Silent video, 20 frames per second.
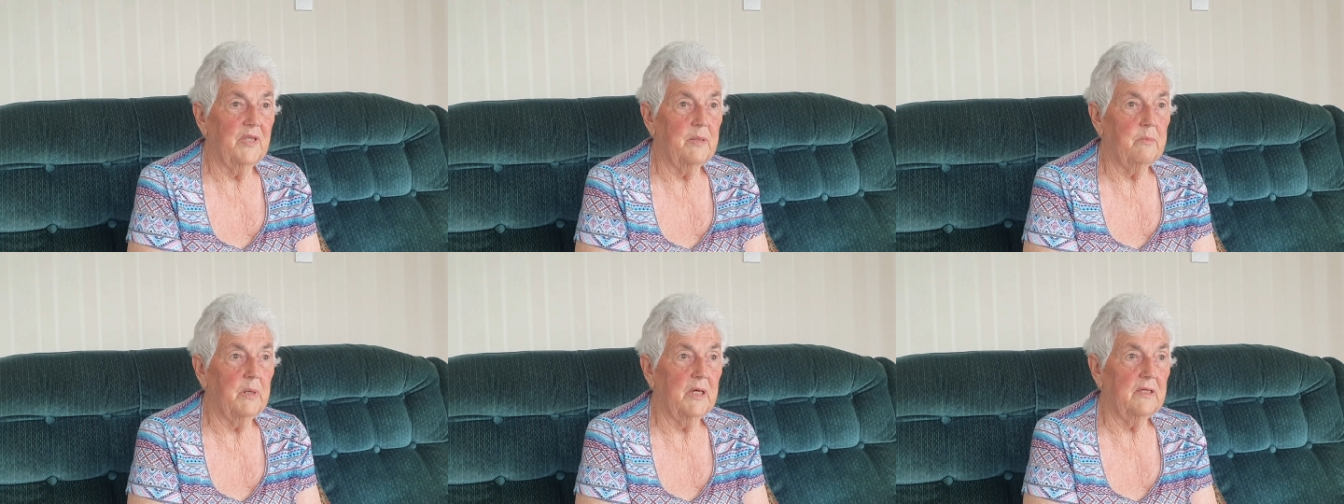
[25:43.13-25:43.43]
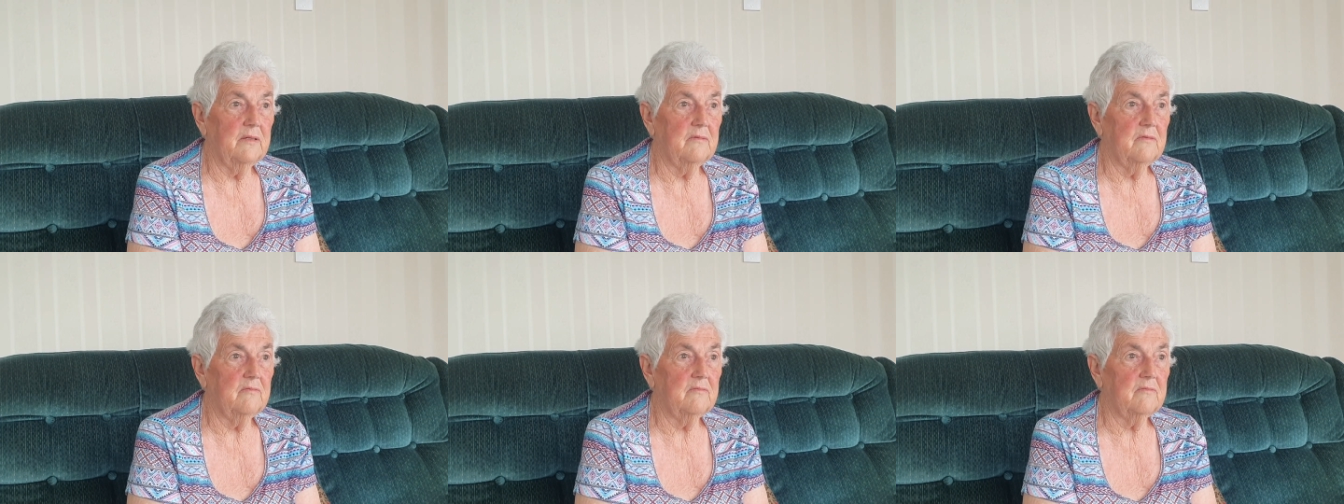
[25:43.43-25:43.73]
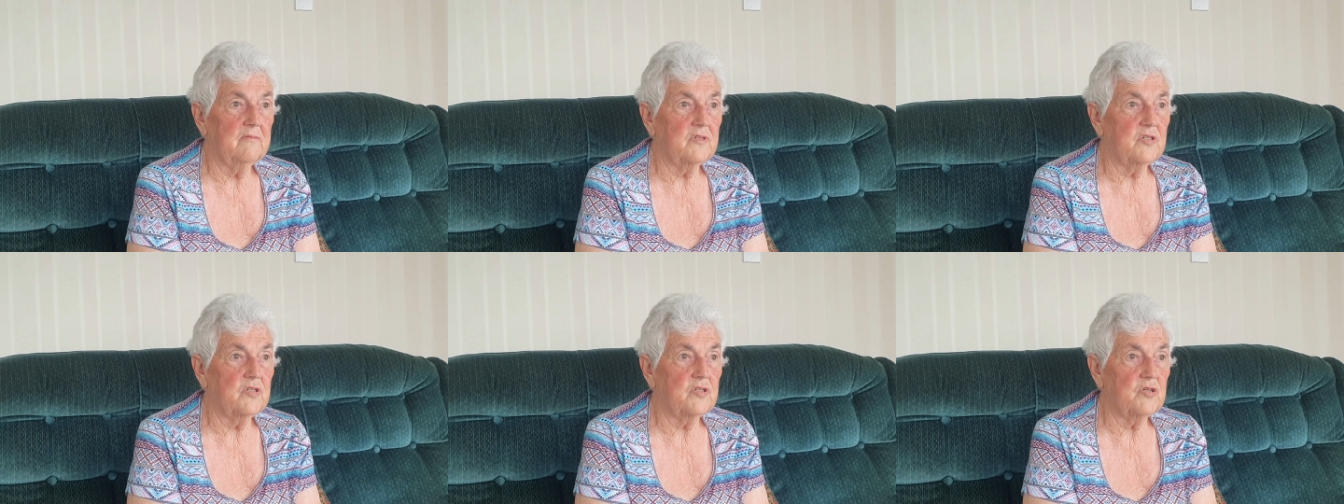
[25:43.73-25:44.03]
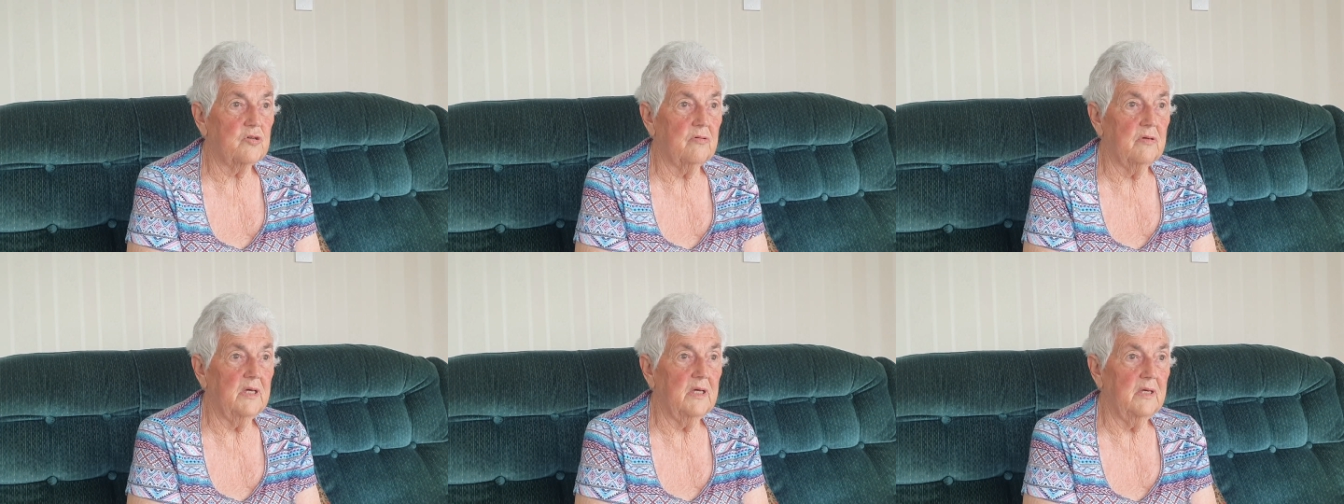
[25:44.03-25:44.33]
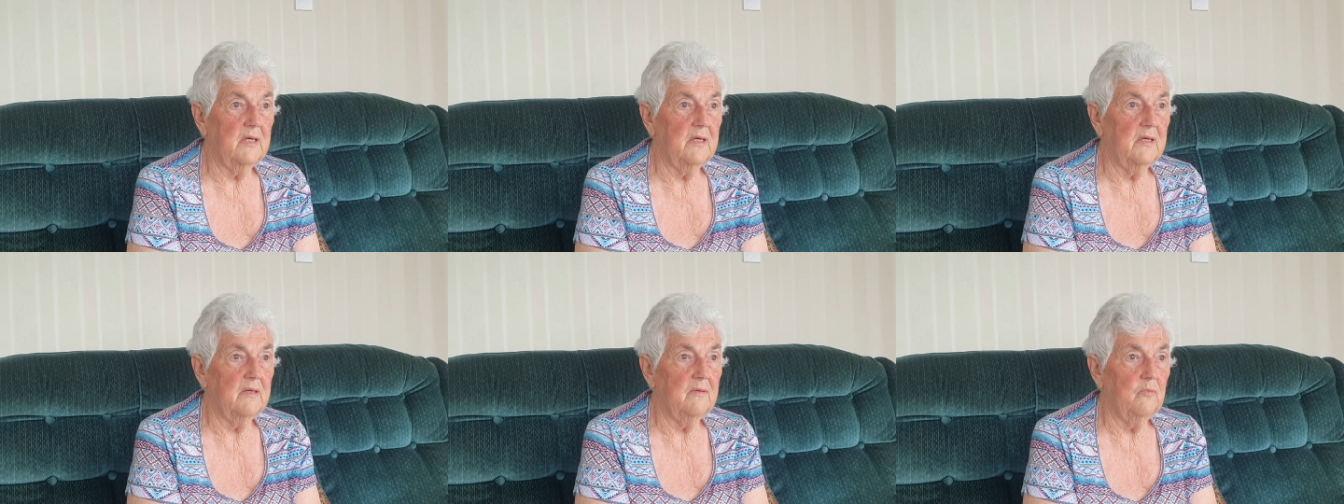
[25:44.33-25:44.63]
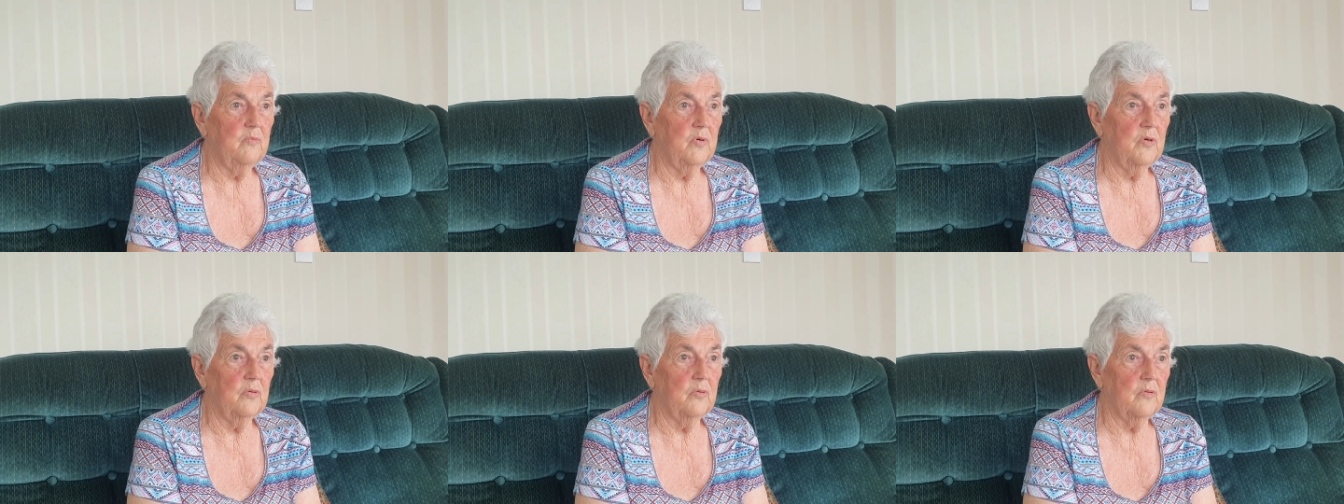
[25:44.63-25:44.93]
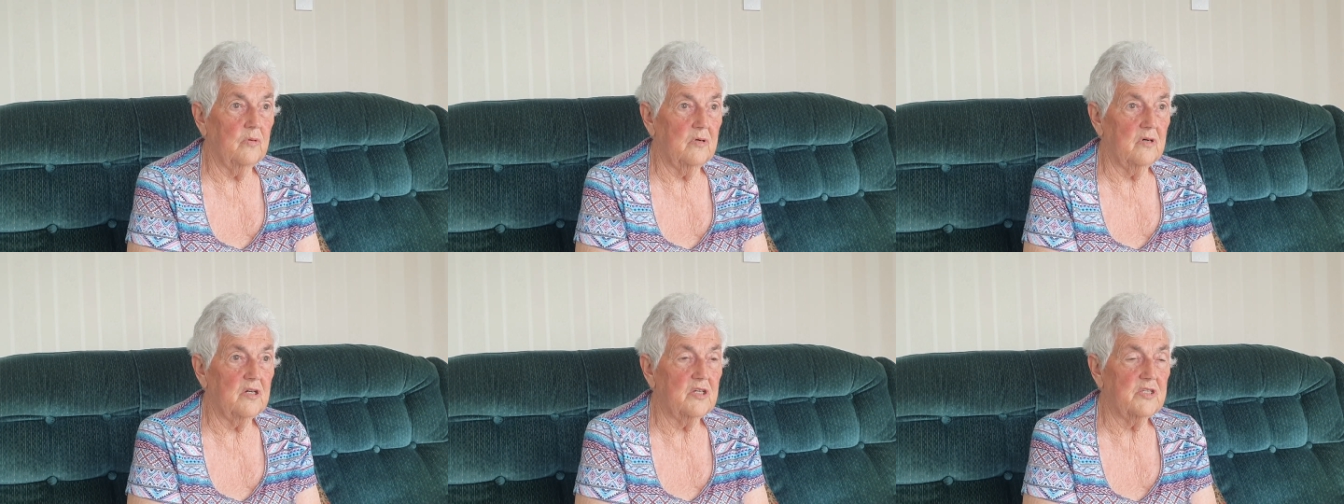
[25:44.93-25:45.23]
the big tree
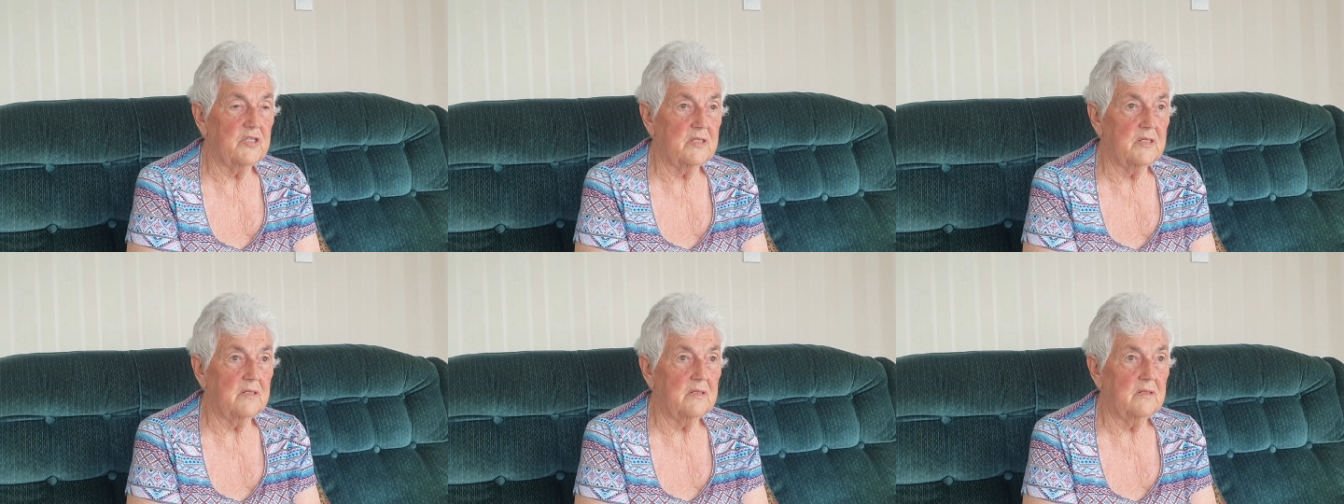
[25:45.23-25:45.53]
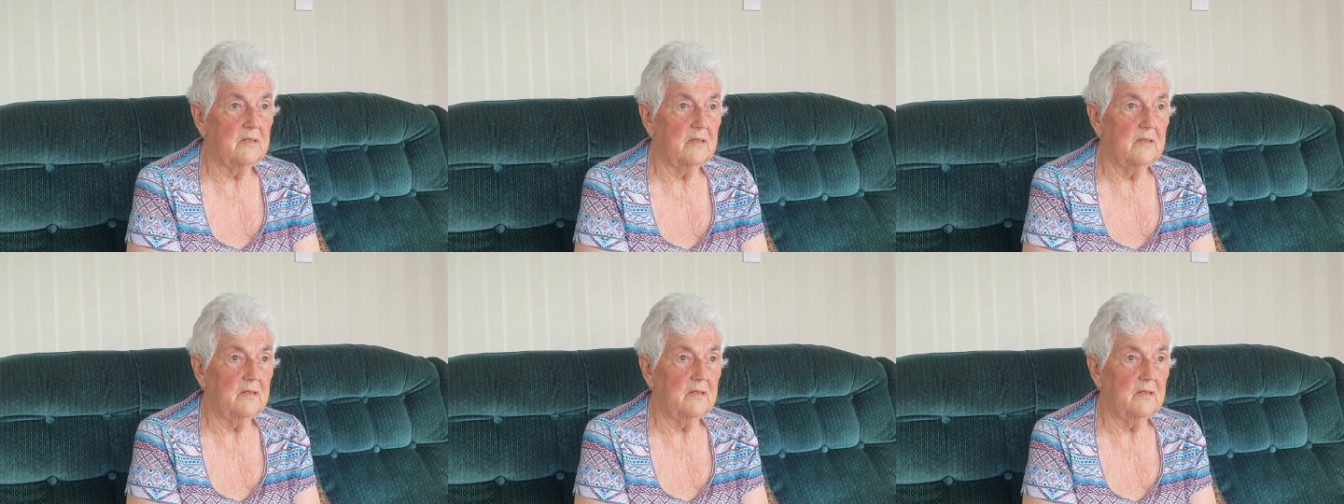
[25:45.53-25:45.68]
walks